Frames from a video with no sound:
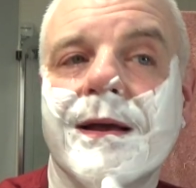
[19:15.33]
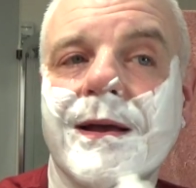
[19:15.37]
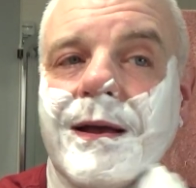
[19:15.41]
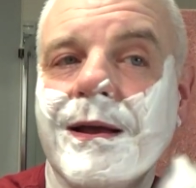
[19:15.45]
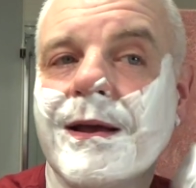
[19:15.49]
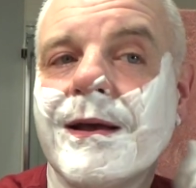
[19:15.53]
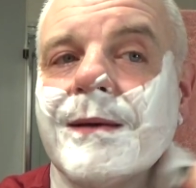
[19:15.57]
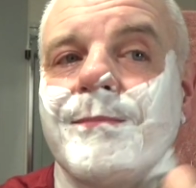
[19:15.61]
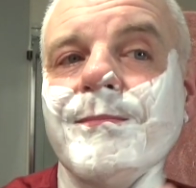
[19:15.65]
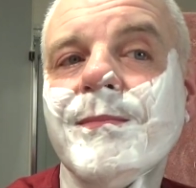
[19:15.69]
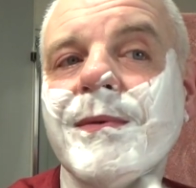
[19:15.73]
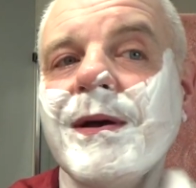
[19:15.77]

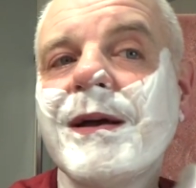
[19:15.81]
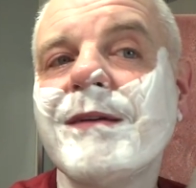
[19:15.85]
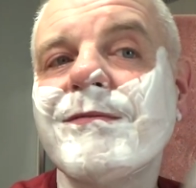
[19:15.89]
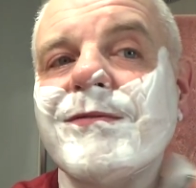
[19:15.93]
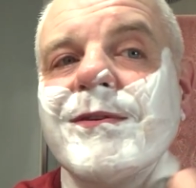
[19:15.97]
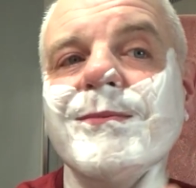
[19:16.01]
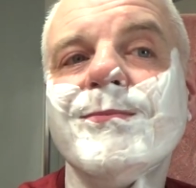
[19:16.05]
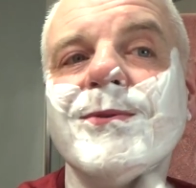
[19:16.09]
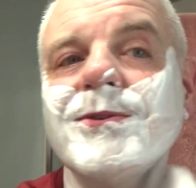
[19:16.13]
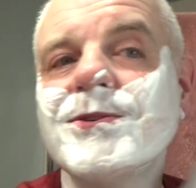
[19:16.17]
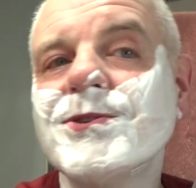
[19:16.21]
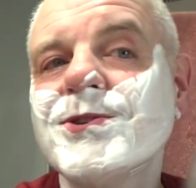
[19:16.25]

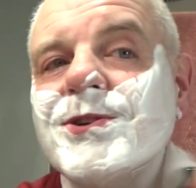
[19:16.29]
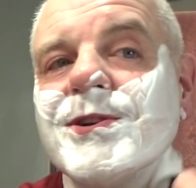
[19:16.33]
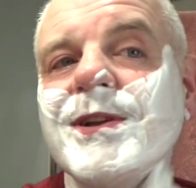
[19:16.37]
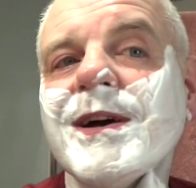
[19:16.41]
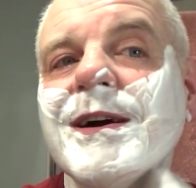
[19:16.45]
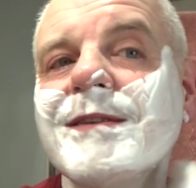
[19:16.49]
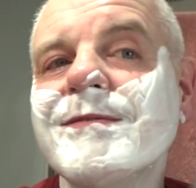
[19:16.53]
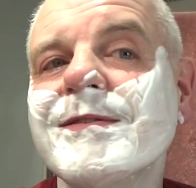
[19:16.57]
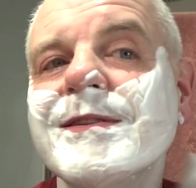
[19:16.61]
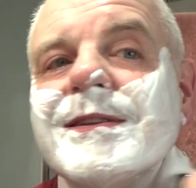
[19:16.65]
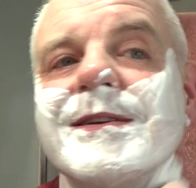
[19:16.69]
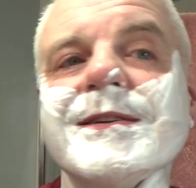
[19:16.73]
everyone should
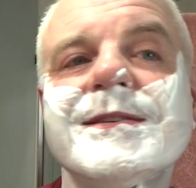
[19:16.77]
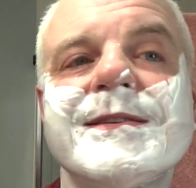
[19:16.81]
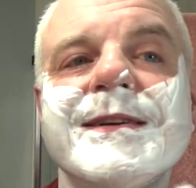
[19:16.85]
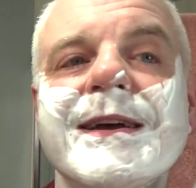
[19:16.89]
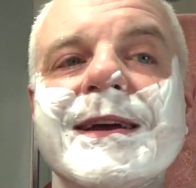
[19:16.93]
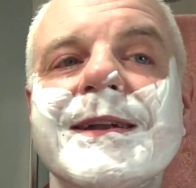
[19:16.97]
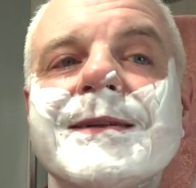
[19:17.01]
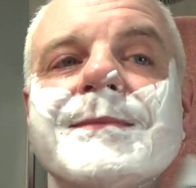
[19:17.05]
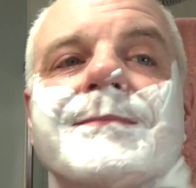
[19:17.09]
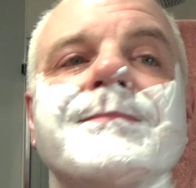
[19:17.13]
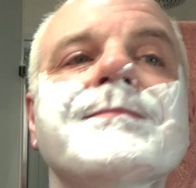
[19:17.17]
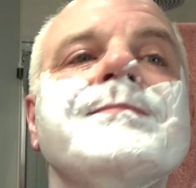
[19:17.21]
have in their
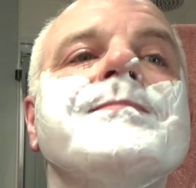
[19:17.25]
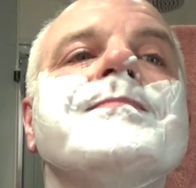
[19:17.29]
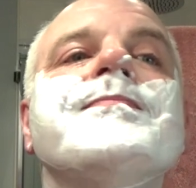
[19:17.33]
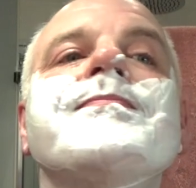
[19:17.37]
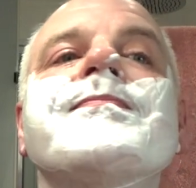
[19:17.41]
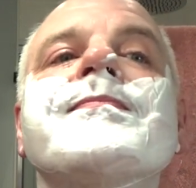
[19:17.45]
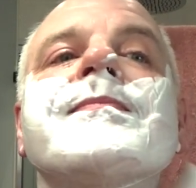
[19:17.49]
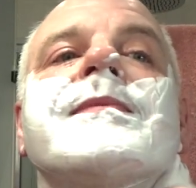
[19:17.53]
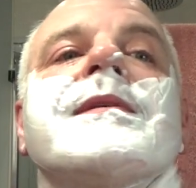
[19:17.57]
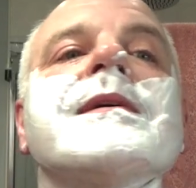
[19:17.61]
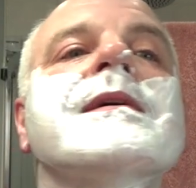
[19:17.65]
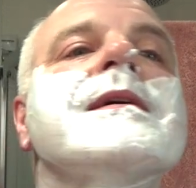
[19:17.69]
den.
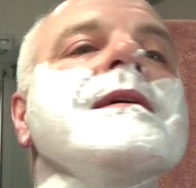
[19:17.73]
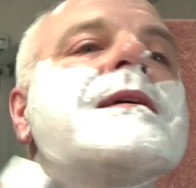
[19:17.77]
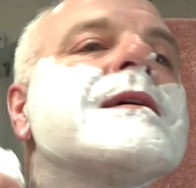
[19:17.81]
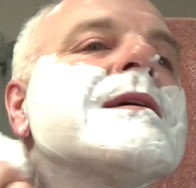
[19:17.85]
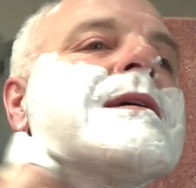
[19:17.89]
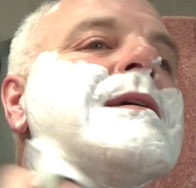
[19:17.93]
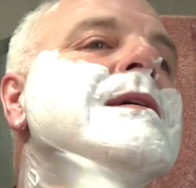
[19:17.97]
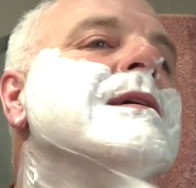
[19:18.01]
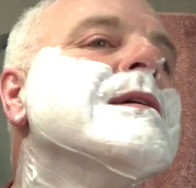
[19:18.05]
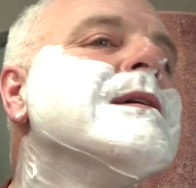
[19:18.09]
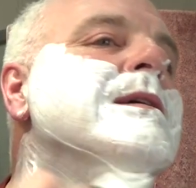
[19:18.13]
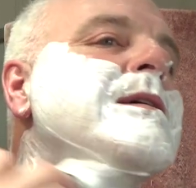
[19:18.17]

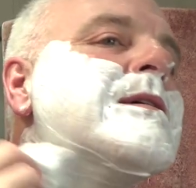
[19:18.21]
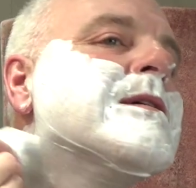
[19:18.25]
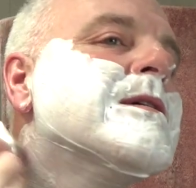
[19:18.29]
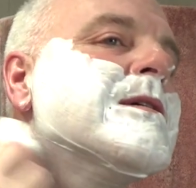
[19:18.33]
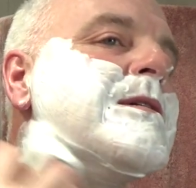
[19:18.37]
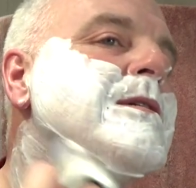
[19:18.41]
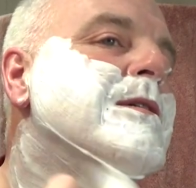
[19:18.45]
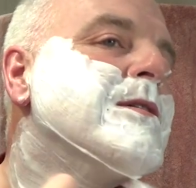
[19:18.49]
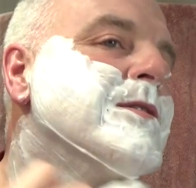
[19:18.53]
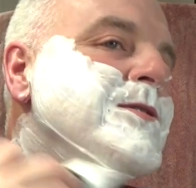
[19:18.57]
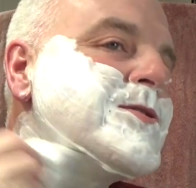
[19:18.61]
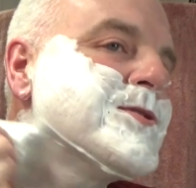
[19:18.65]

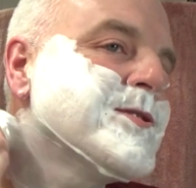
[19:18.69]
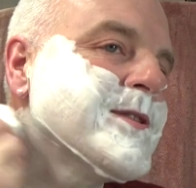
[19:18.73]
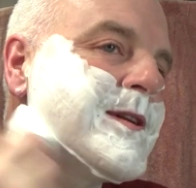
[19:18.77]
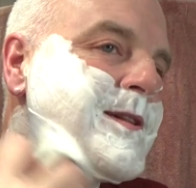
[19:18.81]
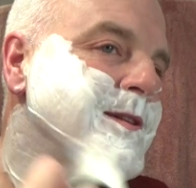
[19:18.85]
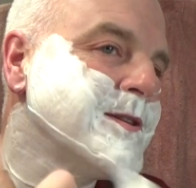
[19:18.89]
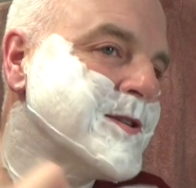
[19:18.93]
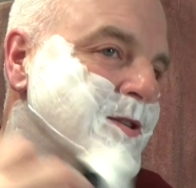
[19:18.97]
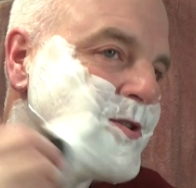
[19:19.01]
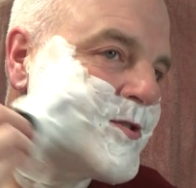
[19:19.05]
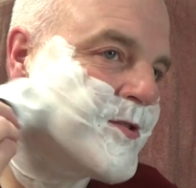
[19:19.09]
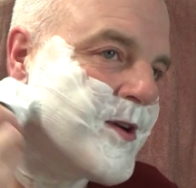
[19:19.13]
Or you should at
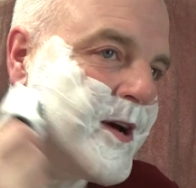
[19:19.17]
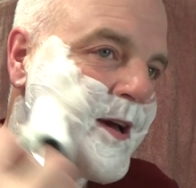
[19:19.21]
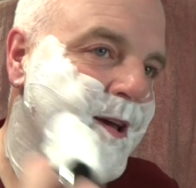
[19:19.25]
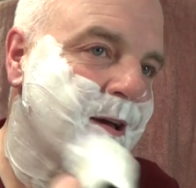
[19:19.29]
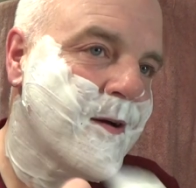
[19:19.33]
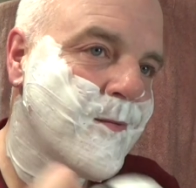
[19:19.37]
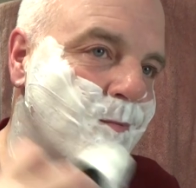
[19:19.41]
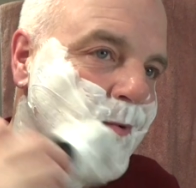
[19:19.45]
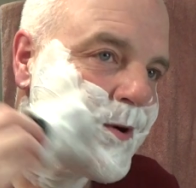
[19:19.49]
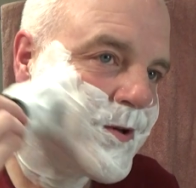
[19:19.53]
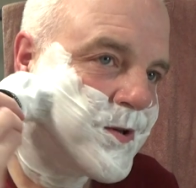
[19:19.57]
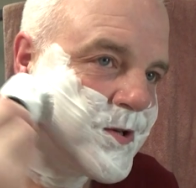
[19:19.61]
least try
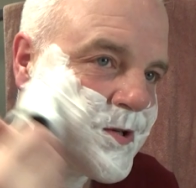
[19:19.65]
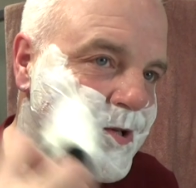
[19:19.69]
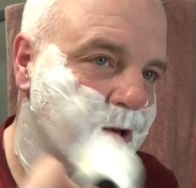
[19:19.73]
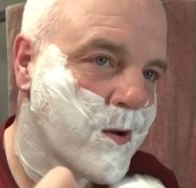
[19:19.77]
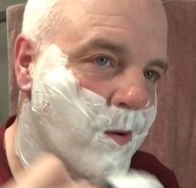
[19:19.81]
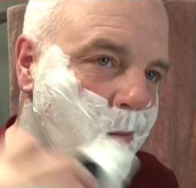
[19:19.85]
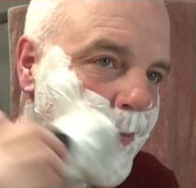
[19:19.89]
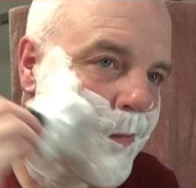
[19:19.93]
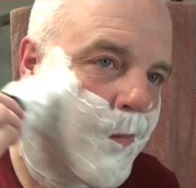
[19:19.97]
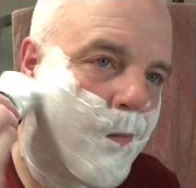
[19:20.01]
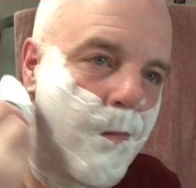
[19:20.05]
it once.